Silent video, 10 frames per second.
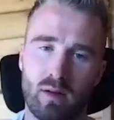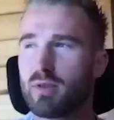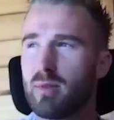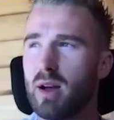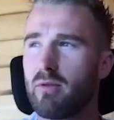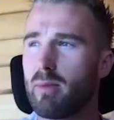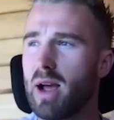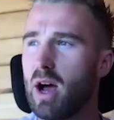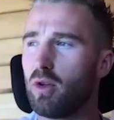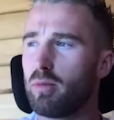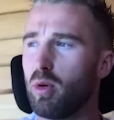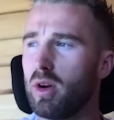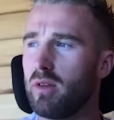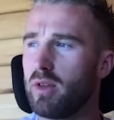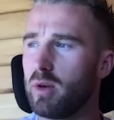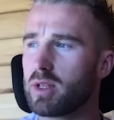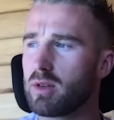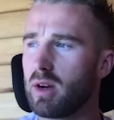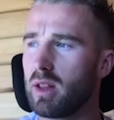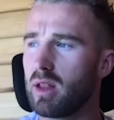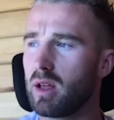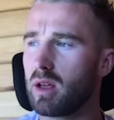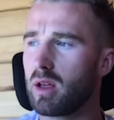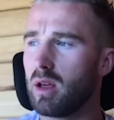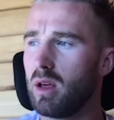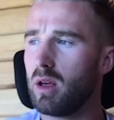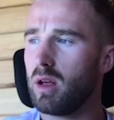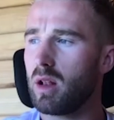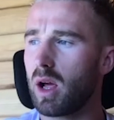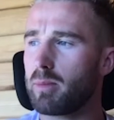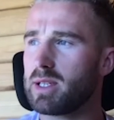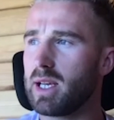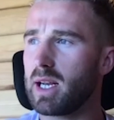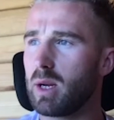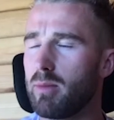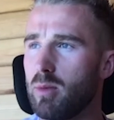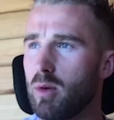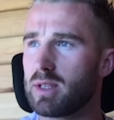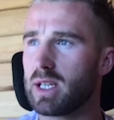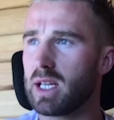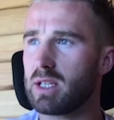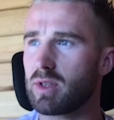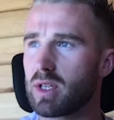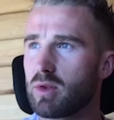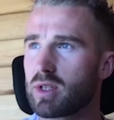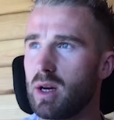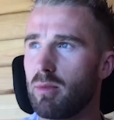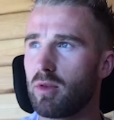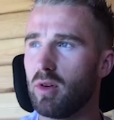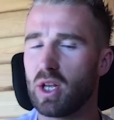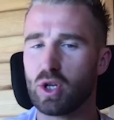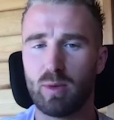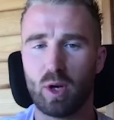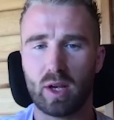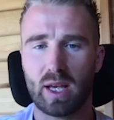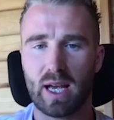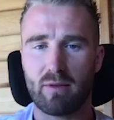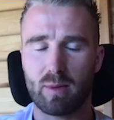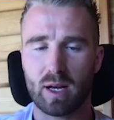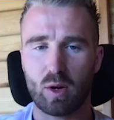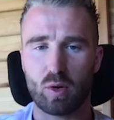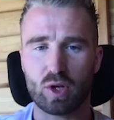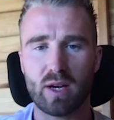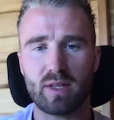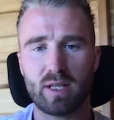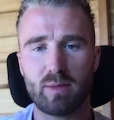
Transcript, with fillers: of from a, from a health point of view, is there anything like particularly when people obviously get these results come through, they should be looking at from like a longevity